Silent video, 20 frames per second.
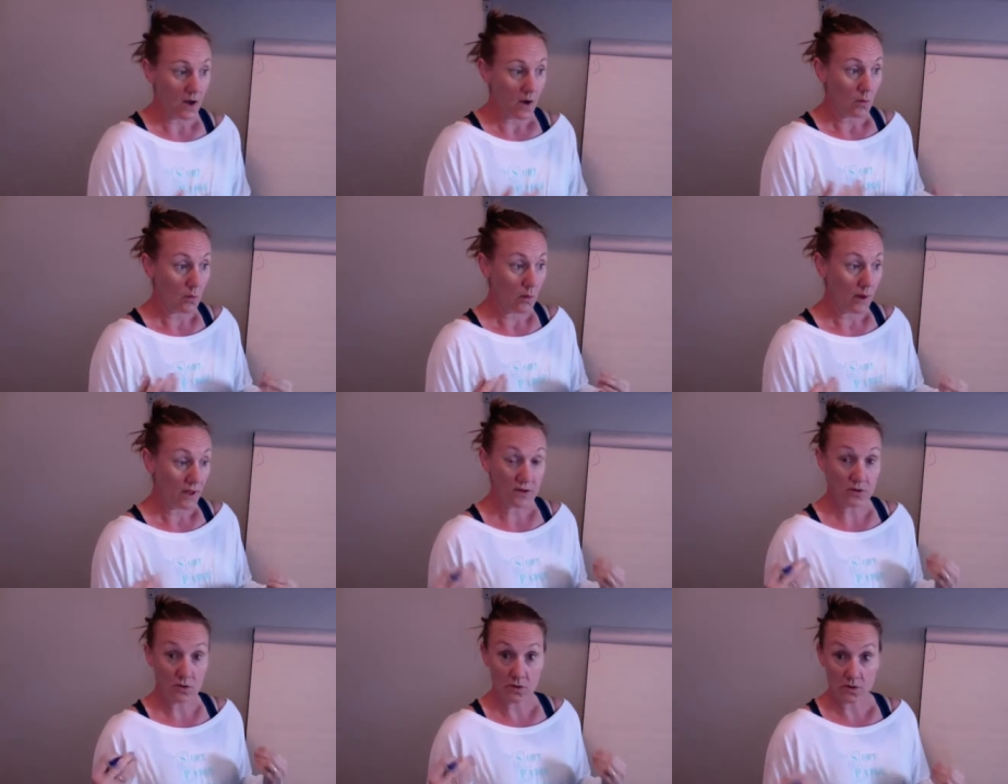
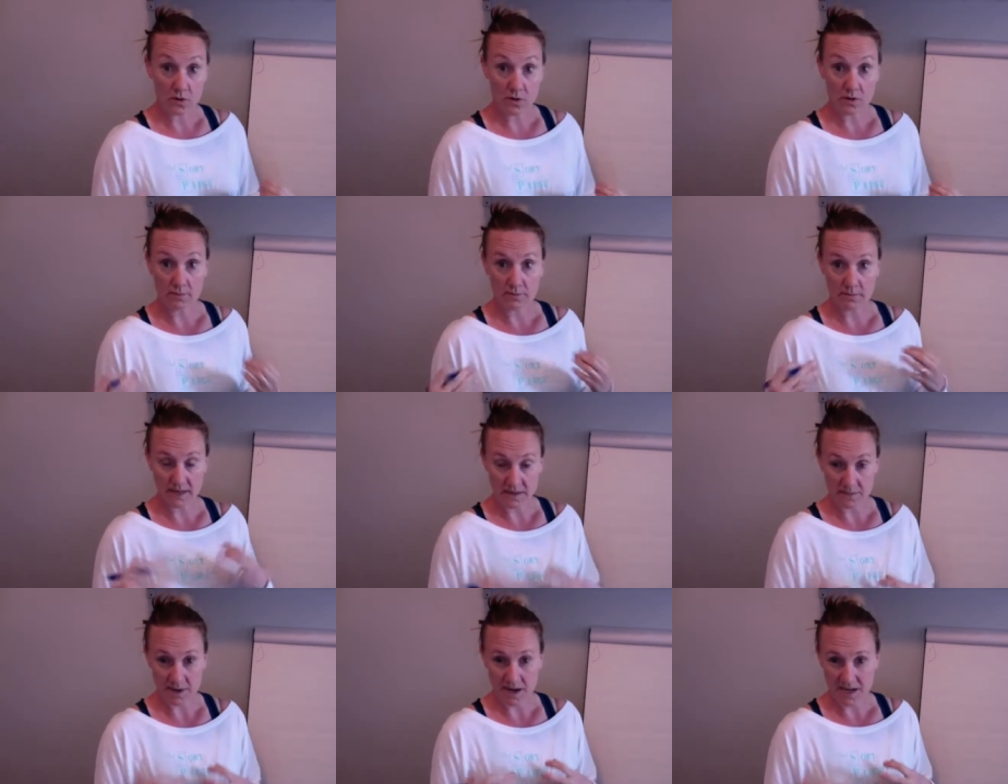When you're
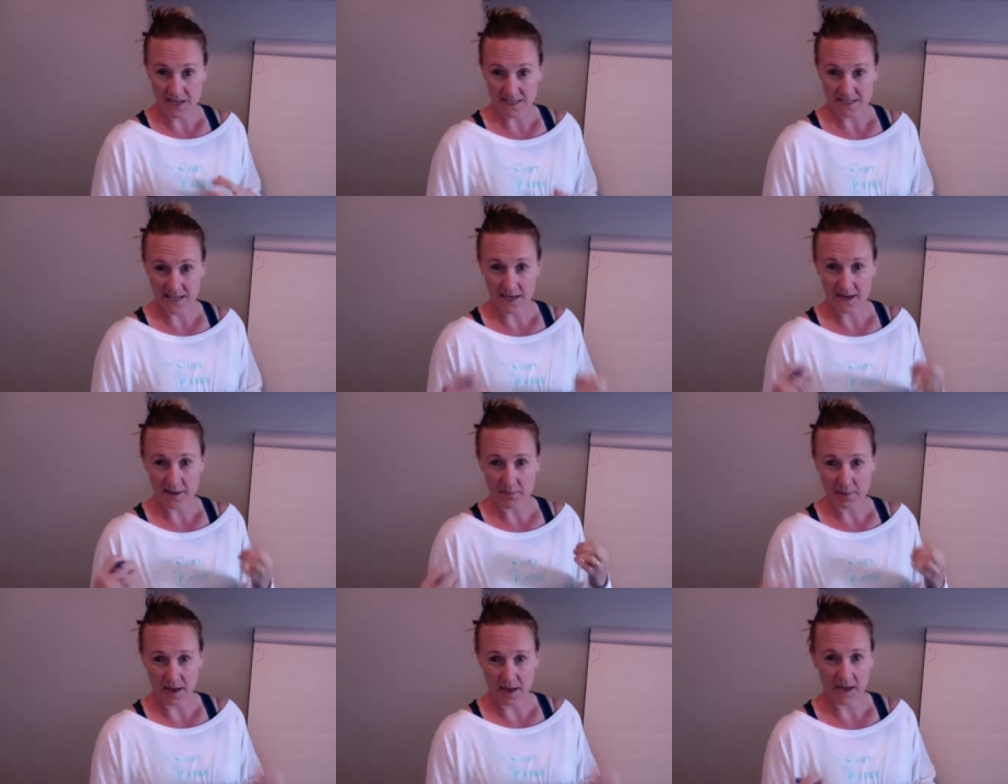minimizing
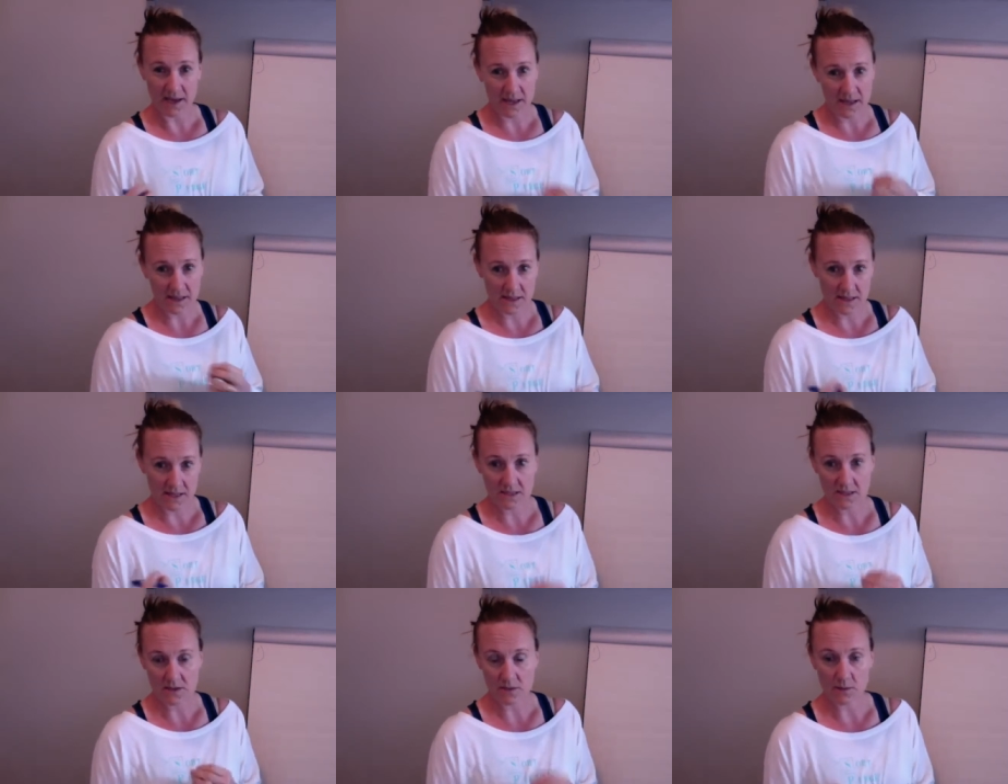and packing
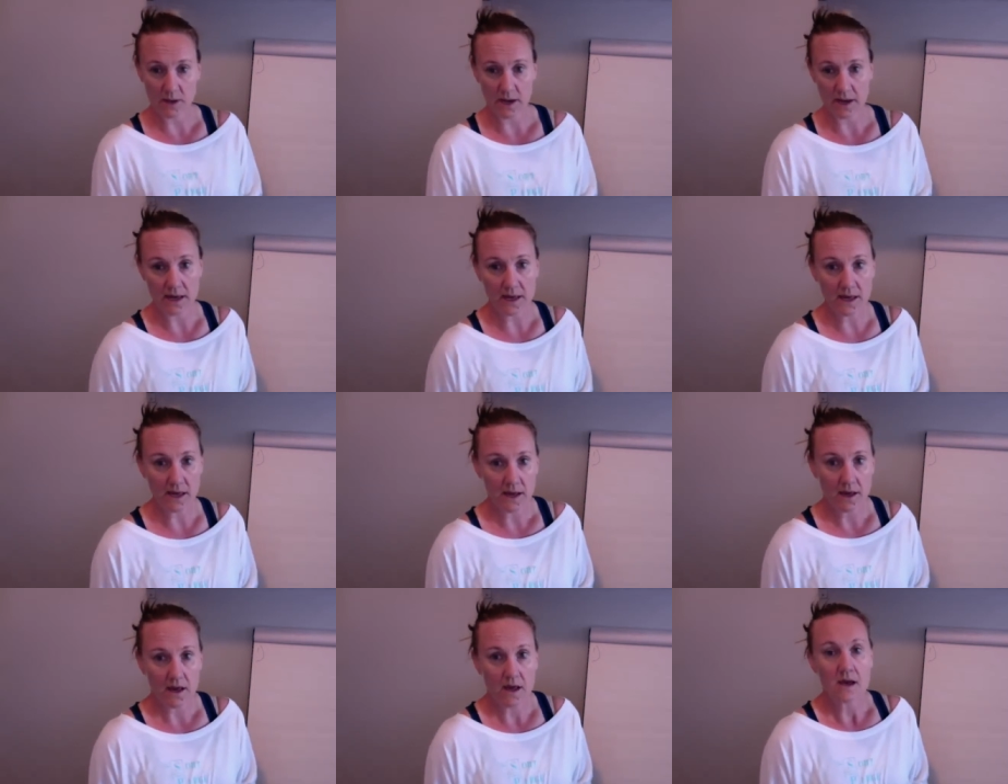things away,